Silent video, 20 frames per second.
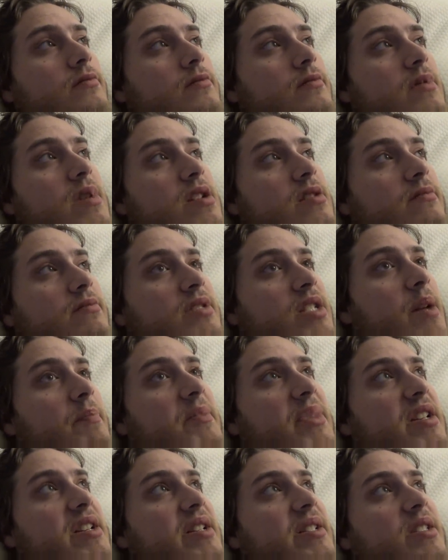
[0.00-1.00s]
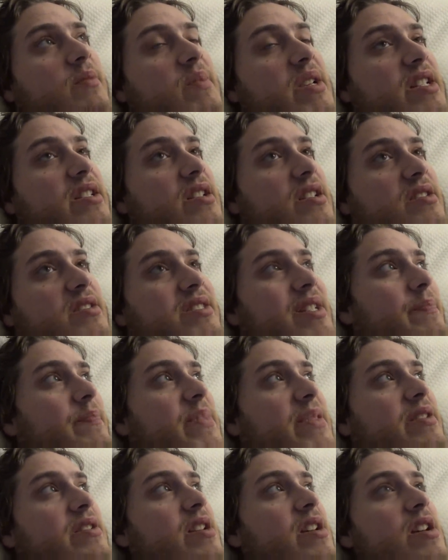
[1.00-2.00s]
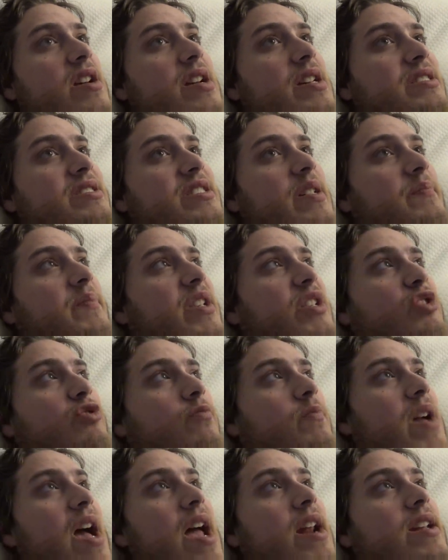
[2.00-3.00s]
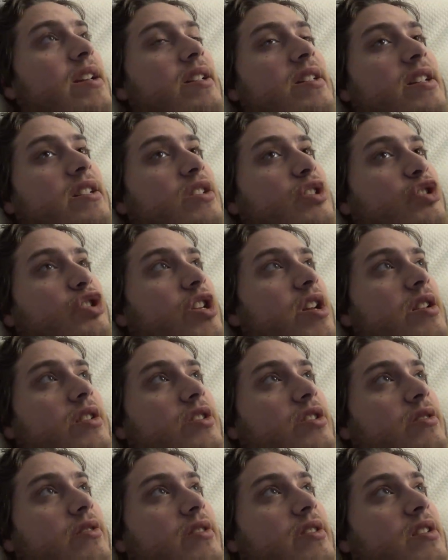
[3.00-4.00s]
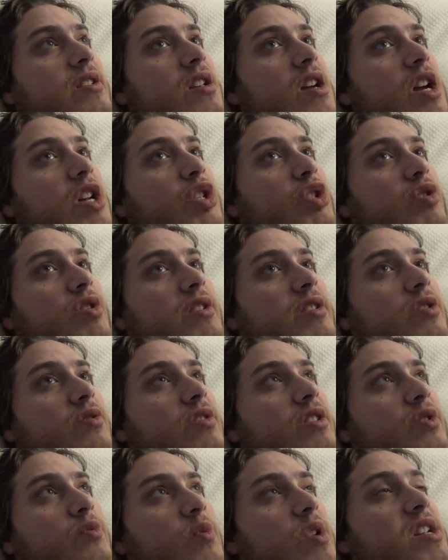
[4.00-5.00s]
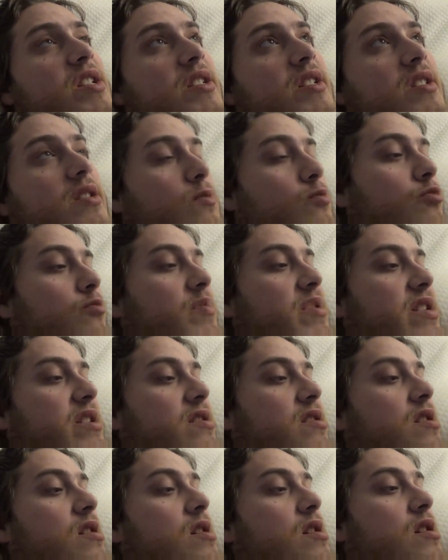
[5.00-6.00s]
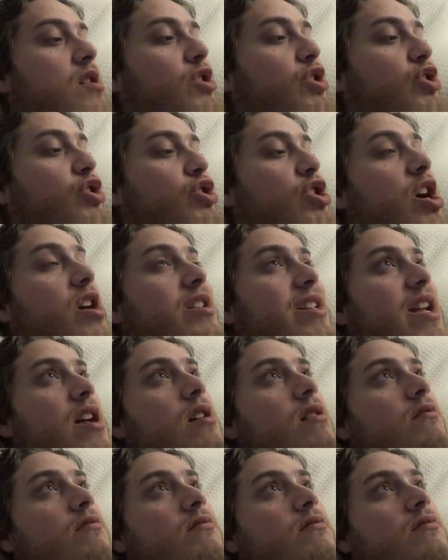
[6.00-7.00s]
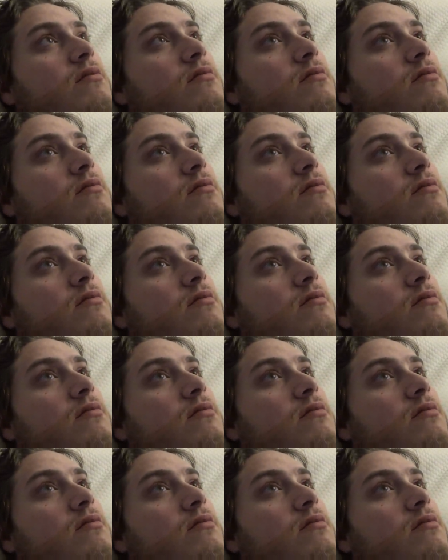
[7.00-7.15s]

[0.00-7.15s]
They, something needs to be done. Something something dramatic needs to change here in this country so this racism will be shot down.